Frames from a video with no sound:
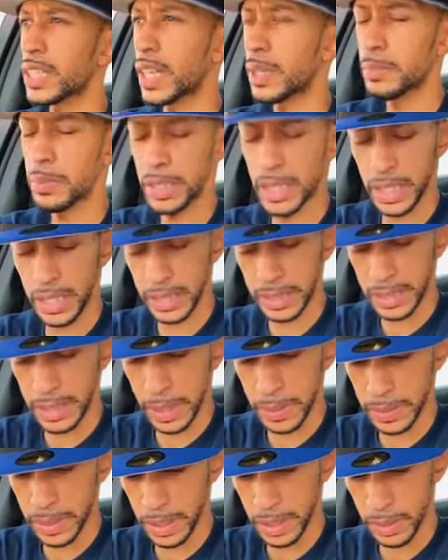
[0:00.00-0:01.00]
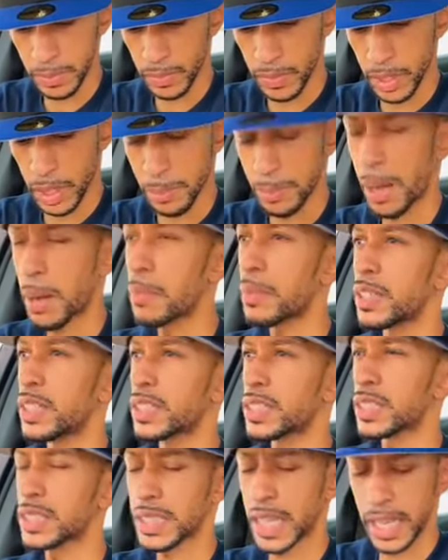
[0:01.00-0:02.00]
can be intercepted by malicious